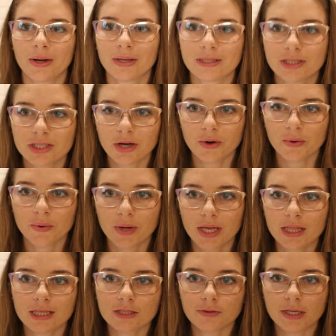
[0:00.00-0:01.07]
So in
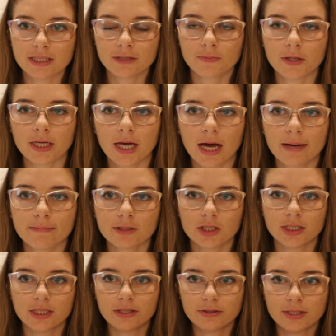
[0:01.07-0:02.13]
this recipe I'm
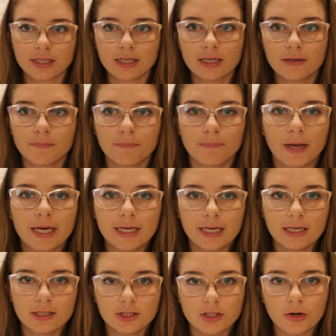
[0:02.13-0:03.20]
just using
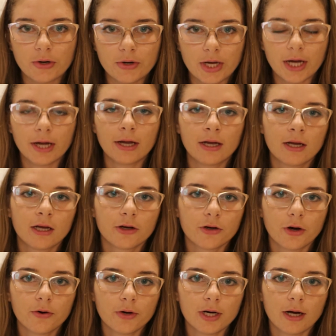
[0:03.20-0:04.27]
baking soda,
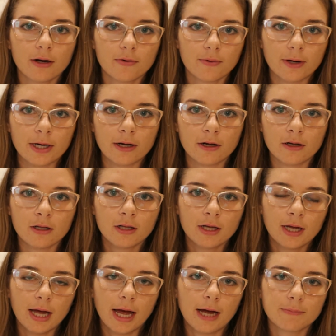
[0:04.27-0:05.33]
coconut oil,
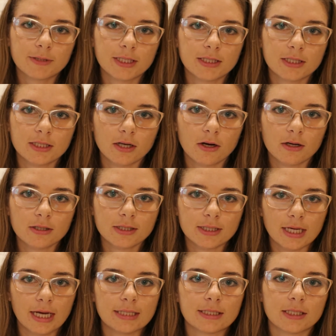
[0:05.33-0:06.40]
Epsom salts,
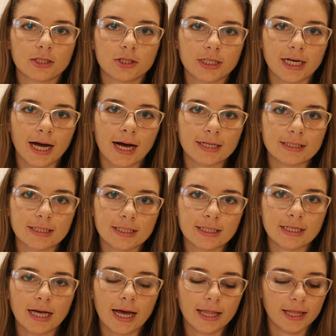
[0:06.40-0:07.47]
and citric
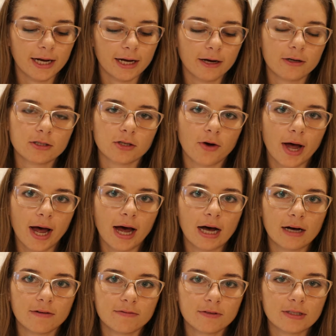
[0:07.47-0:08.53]
acid, and then I also
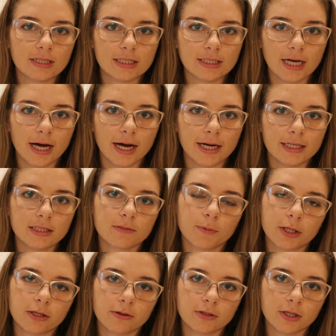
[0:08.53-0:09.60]
have the dyes,
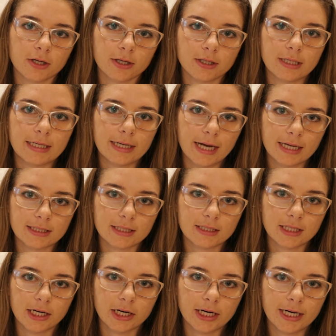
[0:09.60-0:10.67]
but those aren't
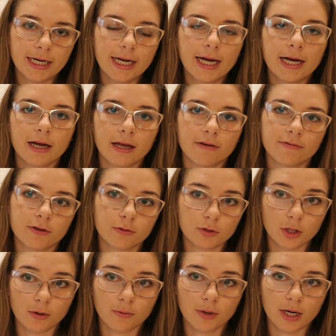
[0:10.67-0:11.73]
necessary if you
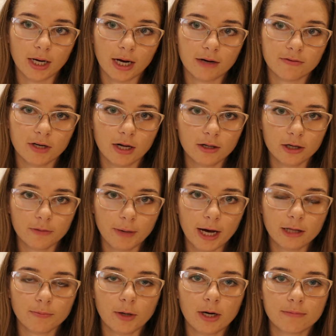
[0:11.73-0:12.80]
don't want to have colored
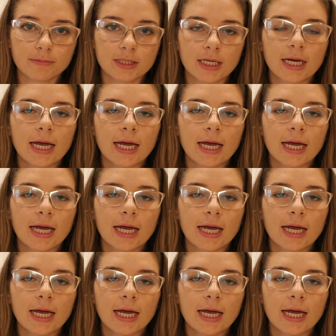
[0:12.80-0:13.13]
bath bombs.